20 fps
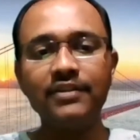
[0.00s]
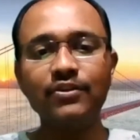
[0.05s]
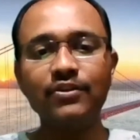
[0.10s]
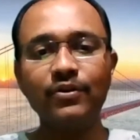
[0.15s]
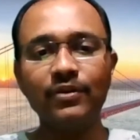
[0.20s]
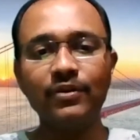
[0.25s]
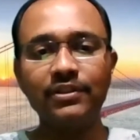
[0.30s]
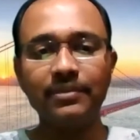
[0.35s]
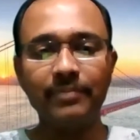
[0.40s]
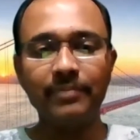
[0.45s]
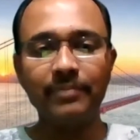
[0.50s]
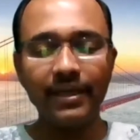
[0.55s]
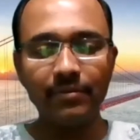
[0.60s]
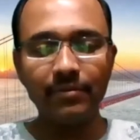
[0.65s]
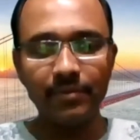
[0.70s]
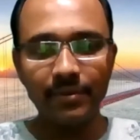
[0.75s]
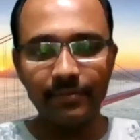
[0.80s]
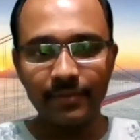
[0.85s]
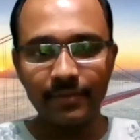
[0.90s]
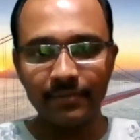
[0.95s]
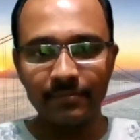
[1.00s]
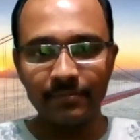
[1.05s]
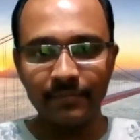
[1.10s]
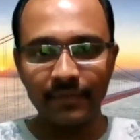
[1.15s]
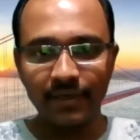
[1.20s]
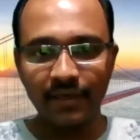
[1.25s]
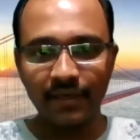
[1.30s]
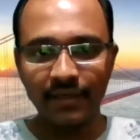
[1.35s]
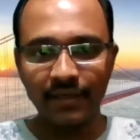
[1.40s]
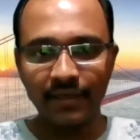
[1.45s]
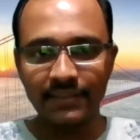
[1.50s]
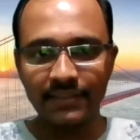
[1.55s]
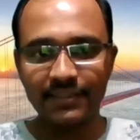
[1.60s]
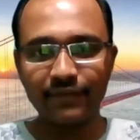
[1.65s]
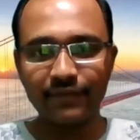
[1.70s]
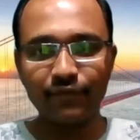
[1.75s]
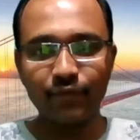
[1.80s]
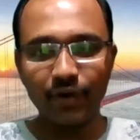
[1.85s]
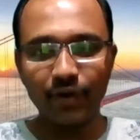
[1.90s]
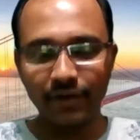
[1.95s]
So the bare minimum
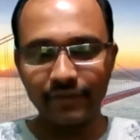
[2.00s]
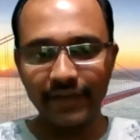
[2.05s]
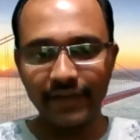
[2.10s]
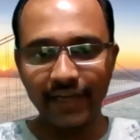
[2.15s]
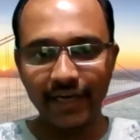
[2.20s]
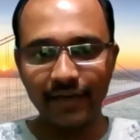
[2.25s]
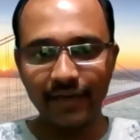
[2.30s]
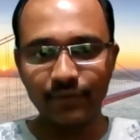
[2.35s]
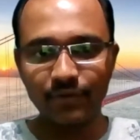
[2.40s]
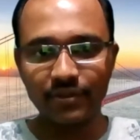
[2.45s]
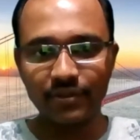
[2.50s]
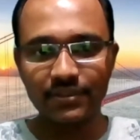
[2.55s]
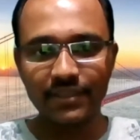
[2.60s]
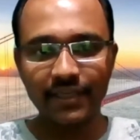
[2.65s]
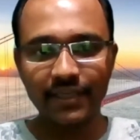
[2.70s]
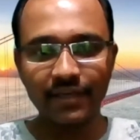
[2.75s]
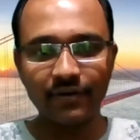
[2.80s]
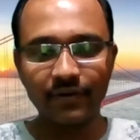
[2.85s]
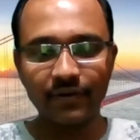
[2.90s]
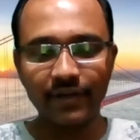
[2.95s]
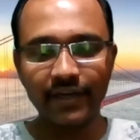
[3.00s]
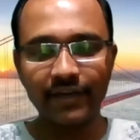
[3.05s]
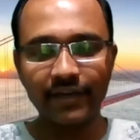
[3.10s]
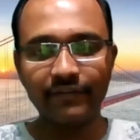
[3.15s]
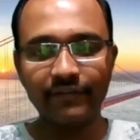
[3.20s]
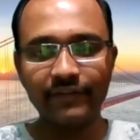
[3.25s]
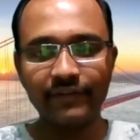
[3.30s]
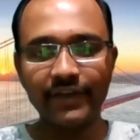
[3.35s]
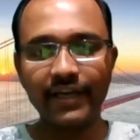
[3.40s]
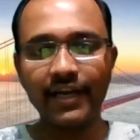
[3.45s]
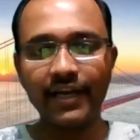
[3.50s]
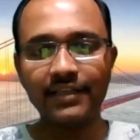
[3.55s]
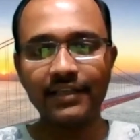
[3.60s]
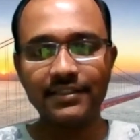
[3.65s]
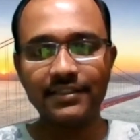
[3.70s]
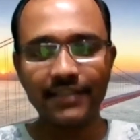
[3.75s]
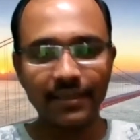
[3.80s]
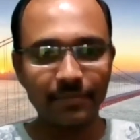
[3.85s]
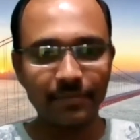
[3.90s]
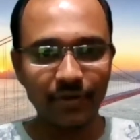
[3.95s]
step what we had was like, okay, we had
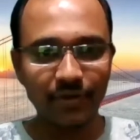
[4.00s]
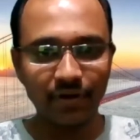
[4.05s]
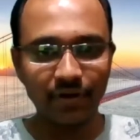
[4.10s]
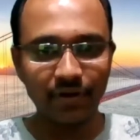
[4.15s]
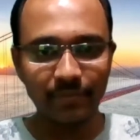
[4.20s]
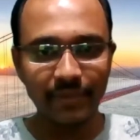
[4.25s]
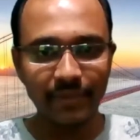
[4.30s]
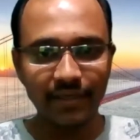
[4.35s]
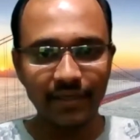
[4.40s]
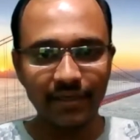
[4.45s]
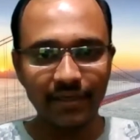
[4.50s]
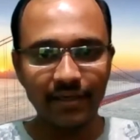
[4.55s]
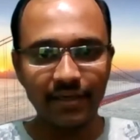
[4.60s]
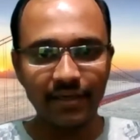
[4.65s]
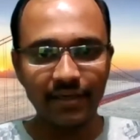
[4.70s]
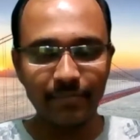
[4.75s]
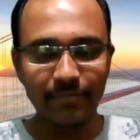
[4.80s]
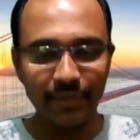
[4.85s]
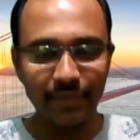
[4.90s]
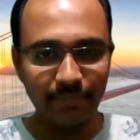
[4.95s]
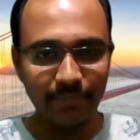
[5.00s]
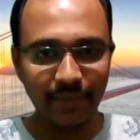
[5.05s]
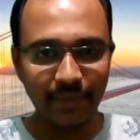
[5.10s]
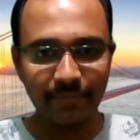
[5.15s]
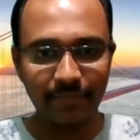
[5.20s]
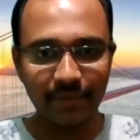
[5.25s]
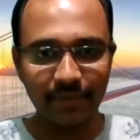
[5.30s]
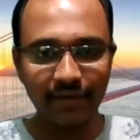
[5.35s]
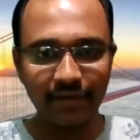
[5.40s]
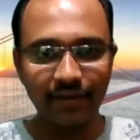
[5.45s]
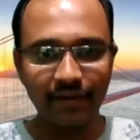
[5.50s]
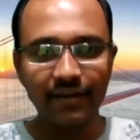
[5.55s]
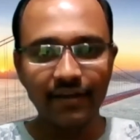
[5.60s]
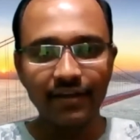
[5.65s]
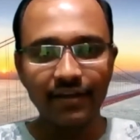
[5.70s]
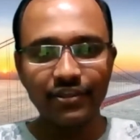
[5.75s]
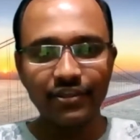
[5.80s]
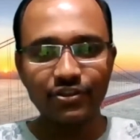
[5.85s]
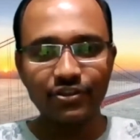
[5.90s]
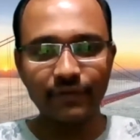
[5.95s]
set up an automated build pipeline.
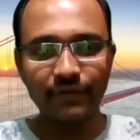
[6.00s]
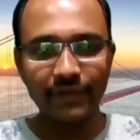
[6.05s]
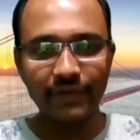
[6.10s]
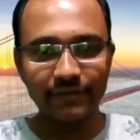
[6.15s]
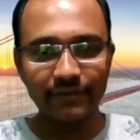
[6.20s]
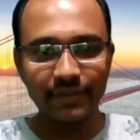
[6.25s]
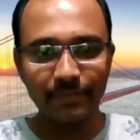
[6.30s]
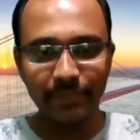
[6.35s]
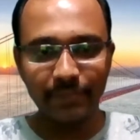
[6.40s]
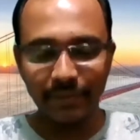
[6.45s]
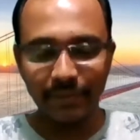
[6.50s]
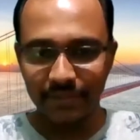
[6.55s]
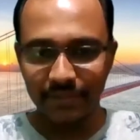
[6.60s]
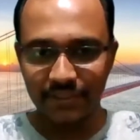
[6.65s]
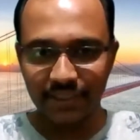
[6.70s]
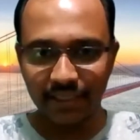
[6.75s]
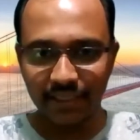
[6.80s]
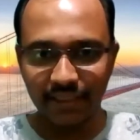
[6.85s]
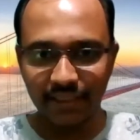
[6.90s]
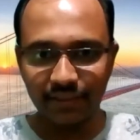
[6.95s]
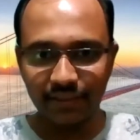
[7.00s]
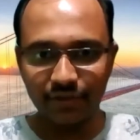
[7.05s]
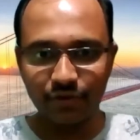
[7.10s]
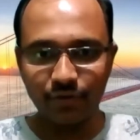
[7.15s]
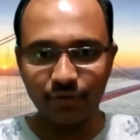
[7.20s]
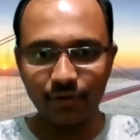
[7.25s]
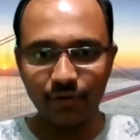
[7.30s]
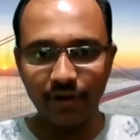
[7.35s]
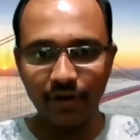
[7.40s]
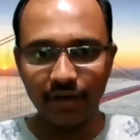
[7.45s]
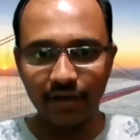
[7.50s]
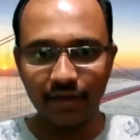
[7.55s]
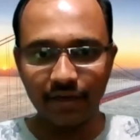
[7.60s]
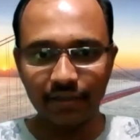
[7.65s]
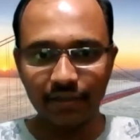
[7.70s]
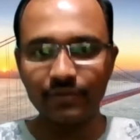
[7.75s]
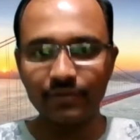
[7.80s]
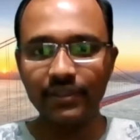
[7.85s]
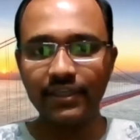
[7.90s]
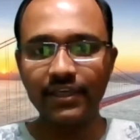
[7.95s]
So whenever people check in the code
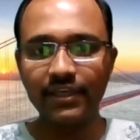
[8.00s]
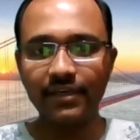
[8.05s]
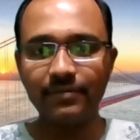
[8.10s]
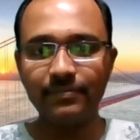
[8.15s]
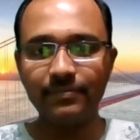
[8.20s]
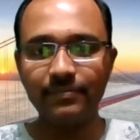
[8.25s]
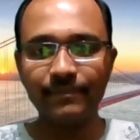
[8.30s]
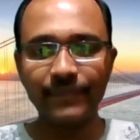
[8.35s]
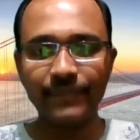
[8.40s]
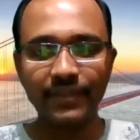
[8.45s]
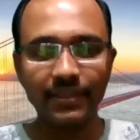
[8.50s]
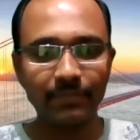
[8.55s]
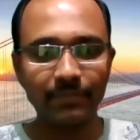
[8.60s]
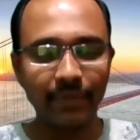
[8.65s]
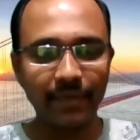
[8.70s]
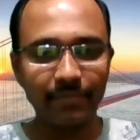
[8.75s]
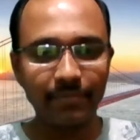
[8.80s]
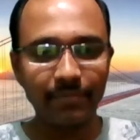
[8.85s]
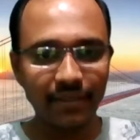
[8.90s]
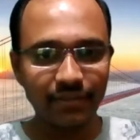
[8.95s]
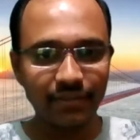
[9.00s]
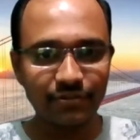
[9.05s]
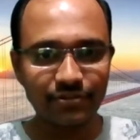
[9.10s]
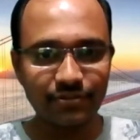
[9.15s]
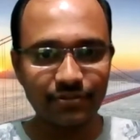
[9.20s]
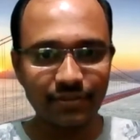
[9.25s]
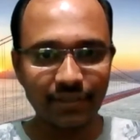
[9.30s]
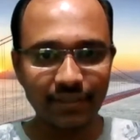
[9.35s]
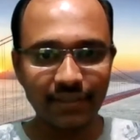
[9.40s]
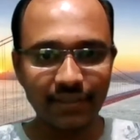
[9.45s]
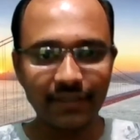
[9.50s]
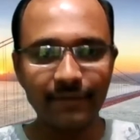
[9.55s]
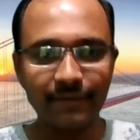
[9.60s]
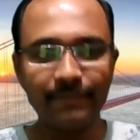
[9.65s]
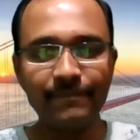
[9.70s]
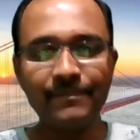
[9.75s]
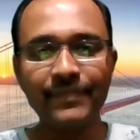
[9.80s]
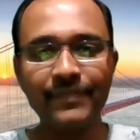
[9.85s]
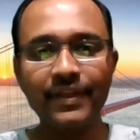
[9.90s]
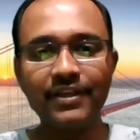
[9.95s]
to GitHub, the pipeline used to trigger.
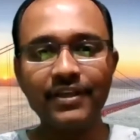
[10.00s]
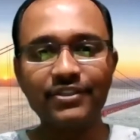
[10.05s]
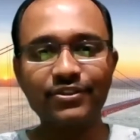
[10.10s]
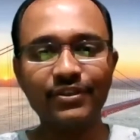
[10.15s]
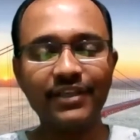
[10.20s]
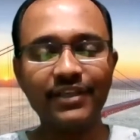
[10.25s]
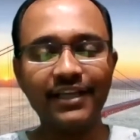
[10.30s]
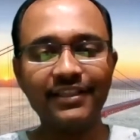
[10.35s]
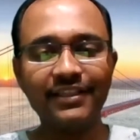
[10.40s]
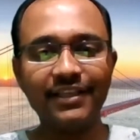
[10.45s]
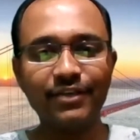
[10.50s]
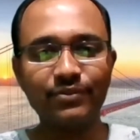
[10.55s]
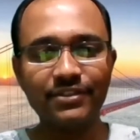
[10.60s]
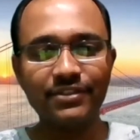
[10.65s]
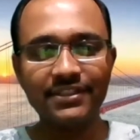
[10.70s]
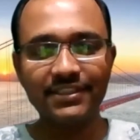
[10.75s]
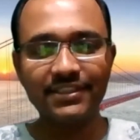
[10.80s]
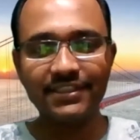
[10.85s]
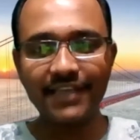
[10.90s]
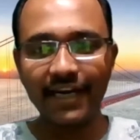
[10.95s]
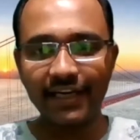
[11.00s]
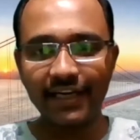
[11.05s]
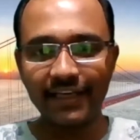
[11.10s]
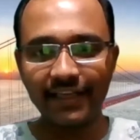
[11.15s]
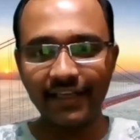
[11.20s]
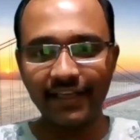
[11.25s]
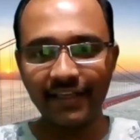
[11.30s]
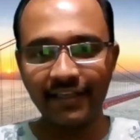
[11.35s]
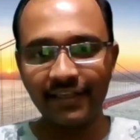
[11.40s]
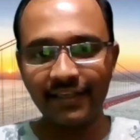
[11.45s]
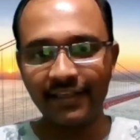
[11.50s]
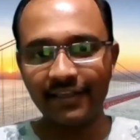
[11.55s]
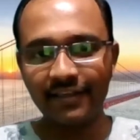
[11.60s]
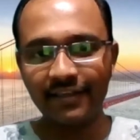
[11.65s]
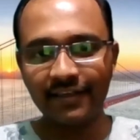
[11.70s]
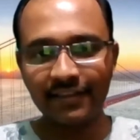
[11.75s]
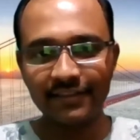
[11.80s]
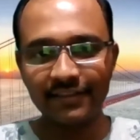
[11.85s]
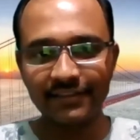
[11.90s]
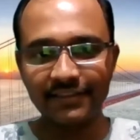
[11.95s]
So that was the starting
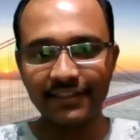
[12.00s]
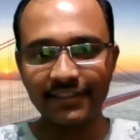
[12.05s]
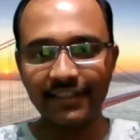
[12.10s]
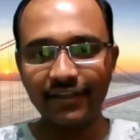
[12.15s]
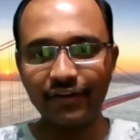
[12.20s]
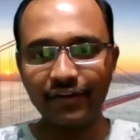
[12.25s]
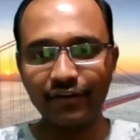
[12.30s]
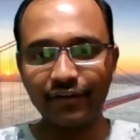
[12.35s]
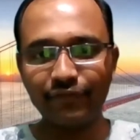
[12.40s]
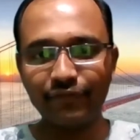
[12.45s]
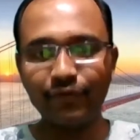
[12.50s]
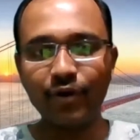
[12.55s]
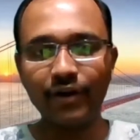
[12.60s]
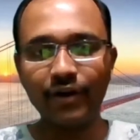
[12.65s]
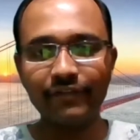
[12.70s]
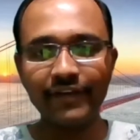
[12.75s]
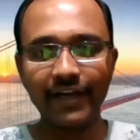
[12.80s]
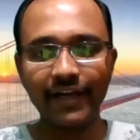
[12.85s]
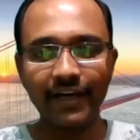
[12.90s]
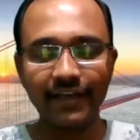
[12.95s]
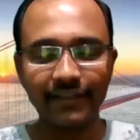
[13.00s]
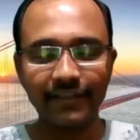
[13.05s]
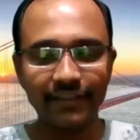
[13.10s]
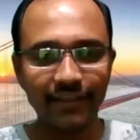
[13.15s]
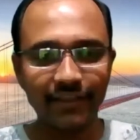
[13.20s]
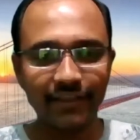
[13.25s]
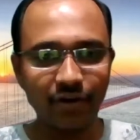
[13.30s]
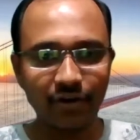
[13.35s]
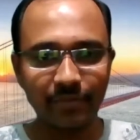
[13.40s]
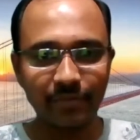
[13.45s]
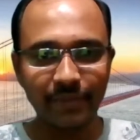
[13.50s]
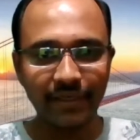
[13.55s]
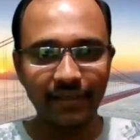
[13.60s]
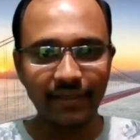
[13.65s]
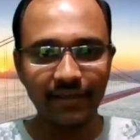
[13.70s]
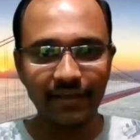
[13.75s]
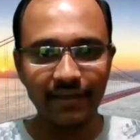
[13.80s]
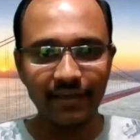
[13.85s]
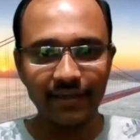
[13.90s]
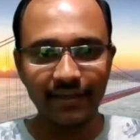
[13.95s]
thing of what we had, the
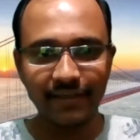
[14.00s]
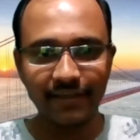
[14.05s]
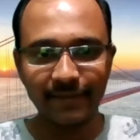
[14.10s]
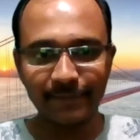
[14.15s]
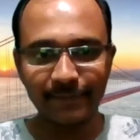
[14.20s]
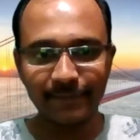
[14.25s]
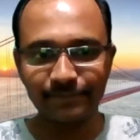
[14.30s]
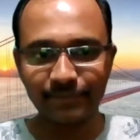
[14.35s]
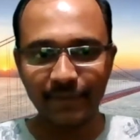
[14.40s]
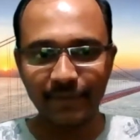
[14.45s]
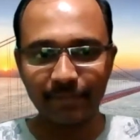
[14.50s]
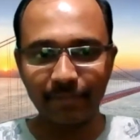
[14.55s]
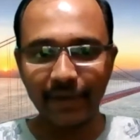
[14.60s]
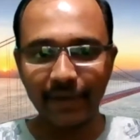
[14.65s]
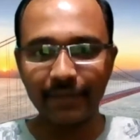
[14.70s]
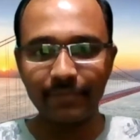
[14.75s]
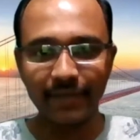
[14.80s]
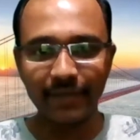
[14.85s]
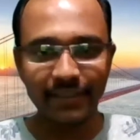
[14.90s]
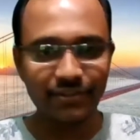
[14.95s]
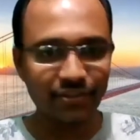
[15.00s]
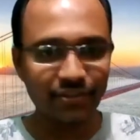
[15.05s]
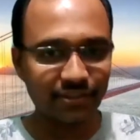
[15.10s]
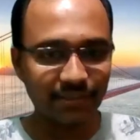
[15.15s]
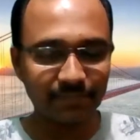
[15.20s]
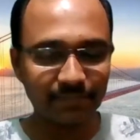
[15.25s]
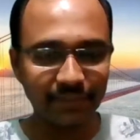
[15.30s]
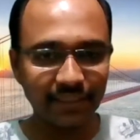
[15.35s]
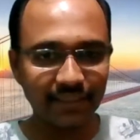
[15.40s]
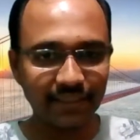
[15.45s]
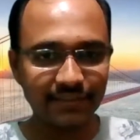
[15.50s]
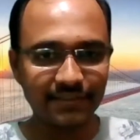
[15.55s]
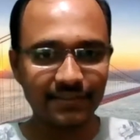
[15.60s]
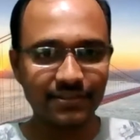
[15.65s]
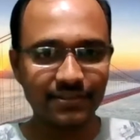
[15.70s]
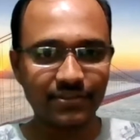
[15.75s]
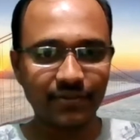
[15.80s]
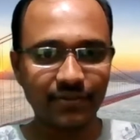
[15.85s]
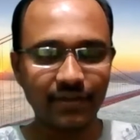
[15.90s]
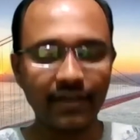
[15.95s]
automated pipelines or something as
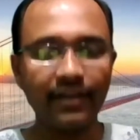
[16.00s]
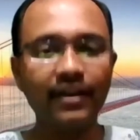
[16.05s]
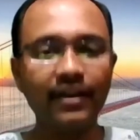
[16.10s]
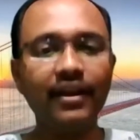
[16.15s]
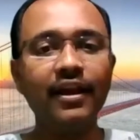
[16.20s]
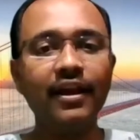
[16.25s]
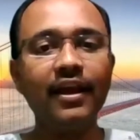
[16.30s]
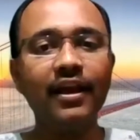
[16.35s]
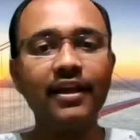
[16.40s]
such. Okay.